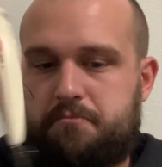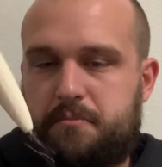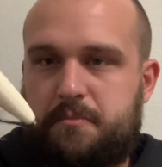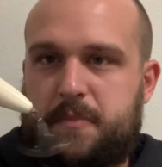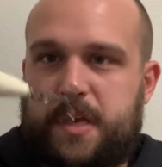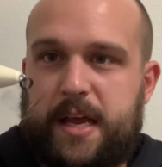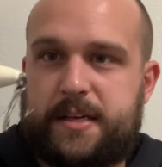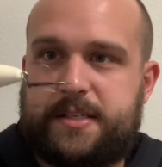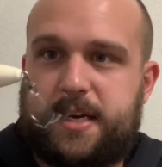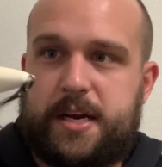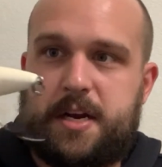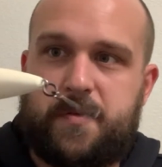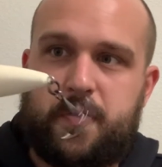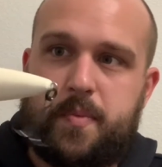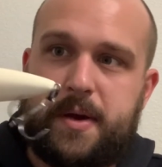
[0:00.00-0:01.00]
Can't say
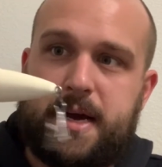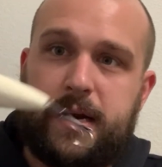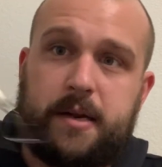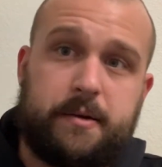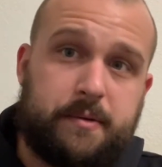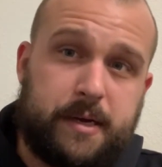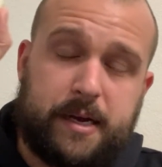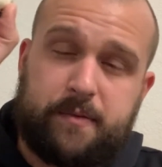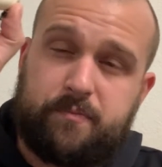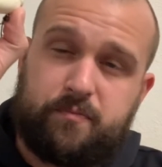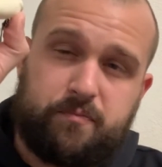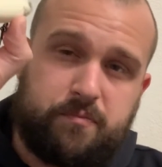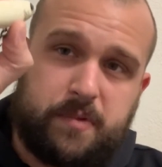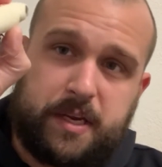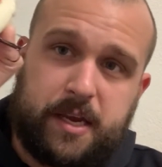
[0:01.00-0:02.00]
enough about it.
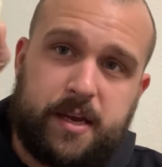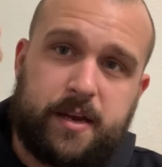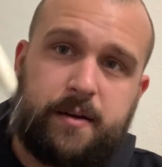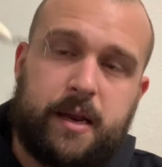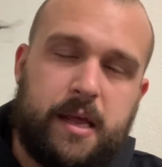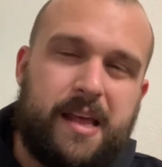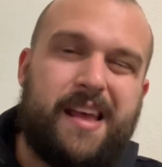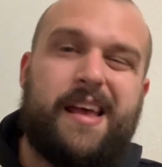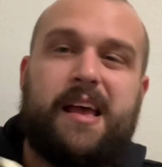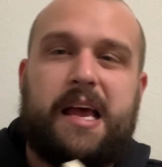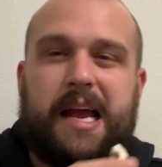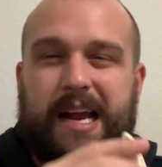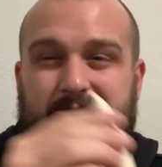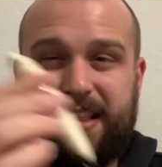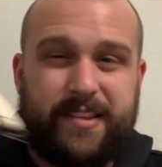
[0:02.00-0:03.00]

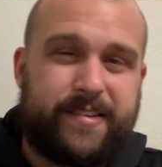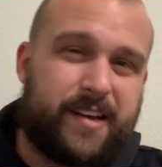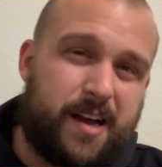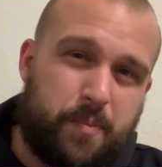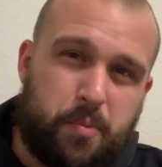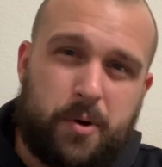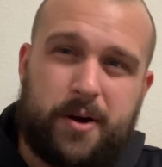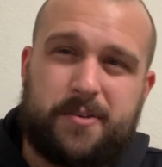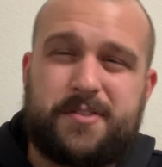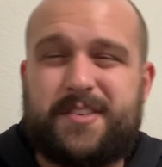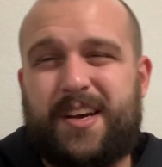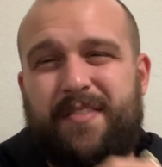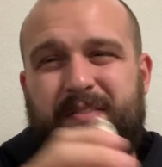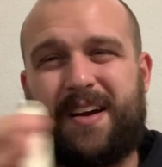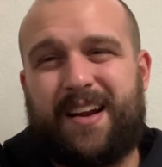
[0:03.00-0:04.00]
I got the top water
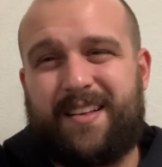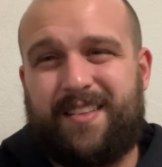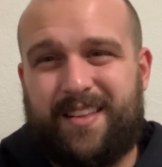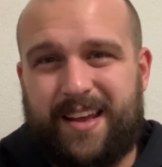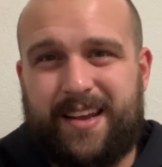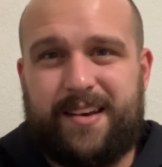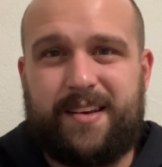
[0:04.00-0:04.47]
stuff kind of late in the